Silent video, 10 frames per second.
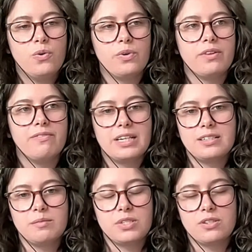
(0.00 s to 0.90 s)
or the
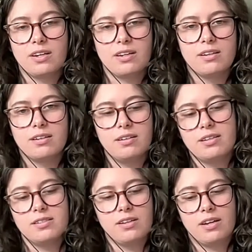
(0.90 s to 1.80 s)
victim is not a
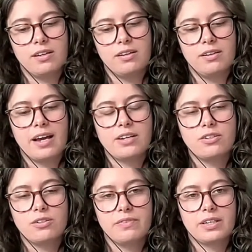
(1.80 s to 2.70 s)

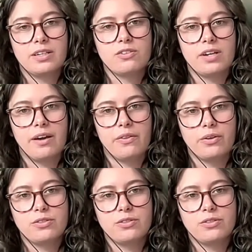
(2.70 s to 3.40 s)
national of that country either.